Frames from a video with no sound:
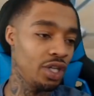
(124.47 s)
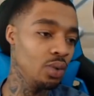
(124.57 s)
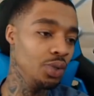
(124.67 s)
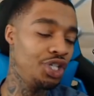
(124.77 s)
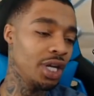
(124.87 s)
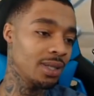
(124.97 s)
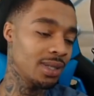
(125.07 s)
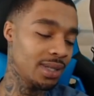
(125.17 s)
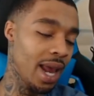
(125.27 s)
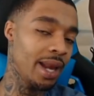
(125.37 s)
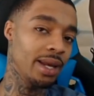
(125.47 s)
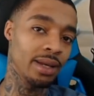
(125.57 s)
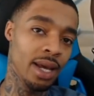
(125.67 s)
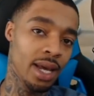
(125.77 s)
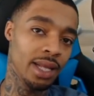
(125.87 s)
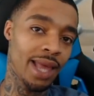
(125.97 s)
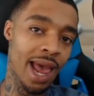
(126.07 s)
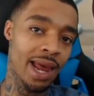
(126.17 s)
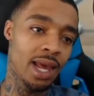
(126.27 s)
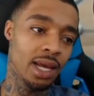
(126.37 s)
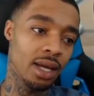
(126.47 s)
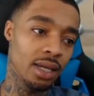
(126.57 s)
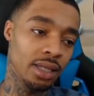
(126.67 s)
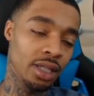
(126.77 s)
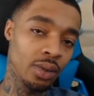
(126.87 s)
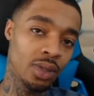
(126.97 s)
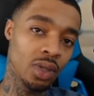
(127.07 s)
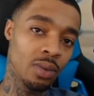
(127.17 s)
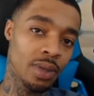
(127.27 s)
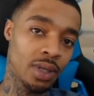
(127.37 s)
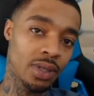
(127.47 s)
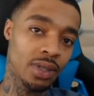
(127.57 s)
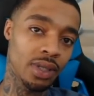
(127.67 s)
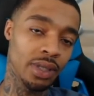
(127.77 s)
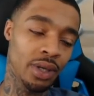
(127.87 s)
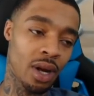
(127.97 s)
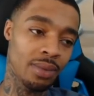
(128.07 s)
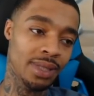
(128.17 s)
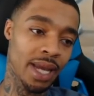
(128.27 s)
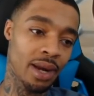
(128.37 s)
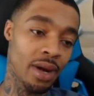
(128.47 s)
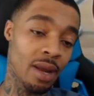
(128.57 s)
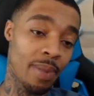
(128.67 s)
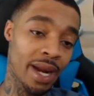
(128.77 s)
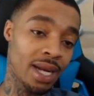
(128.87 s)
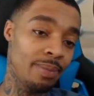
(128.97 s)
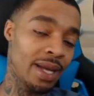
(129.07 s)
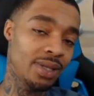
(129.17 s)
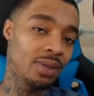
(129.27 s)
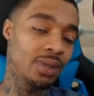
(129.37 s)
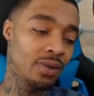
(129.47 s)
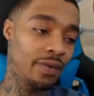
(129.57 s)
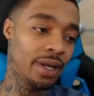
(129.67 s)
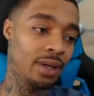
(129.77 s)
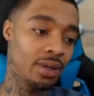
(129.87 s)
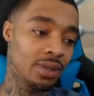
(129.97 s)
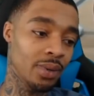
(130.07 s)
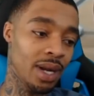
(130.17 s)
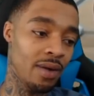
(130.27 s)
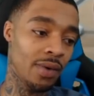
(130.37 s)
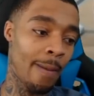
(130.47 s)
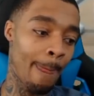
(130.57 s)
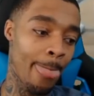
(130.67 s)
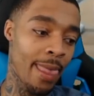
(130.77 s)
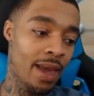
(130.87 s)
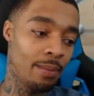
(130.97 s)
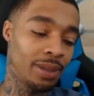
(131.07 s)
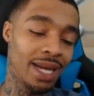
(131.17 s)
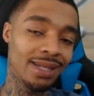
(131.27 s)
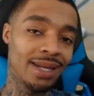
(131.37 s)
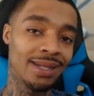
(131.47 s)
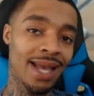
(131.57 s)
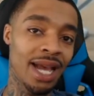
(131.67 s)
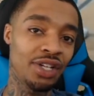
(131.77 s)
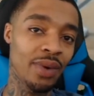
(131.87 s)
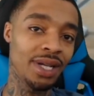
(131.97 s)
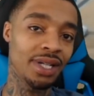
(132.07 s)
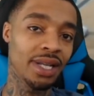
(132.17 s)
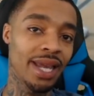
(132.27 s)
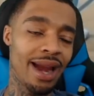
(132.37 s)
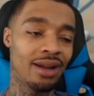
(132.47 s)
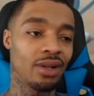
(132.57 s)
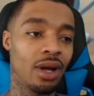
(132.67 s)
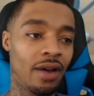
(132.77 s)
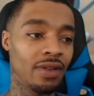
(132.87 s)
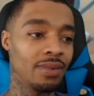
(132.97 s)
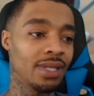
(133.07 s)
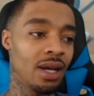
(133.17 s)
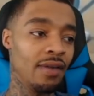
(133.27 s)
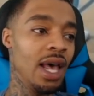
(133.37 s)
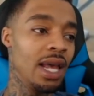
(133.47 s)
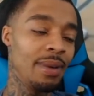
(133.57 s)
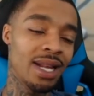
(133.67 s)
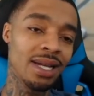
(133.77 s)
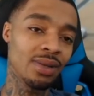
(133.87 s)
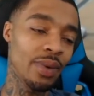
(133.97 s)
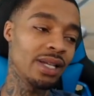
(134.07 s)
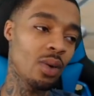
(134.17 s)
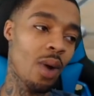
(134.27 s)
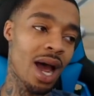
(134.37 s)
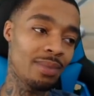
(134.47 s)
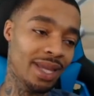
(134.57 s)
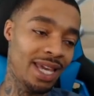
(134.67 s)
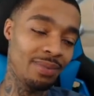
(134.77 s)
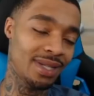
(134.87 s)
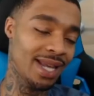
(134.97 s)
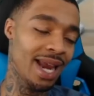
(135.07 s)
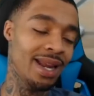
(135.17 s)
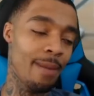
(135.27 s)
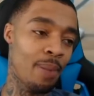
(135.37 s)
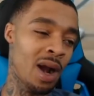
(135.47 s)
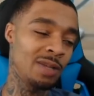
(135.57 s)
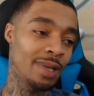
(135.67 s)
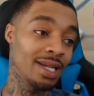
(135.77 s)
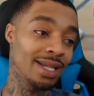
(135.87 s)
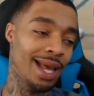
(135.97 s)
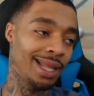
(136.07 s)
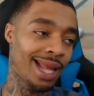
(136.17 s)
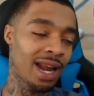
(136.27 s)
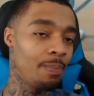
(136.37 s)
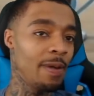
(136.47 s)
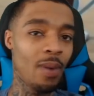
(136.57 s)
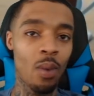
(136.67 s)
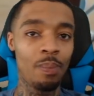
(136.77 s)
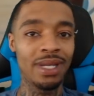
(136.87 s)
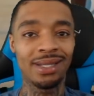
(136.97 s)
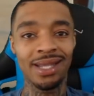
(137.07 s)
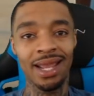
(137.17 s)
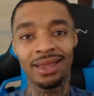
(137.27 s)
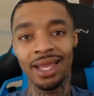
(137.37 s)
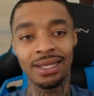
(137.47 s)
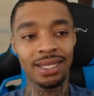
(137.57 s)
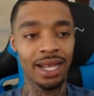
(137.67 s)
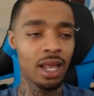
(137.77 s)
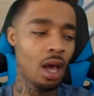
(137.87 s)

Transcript: you just stated that YouTubers, you know what I'm saying, or anybody that makes YouTube videos or whatever, plays an exaggeration character of themselves? Because the reason why I keep saying that part is because a lot of people will be saying things like,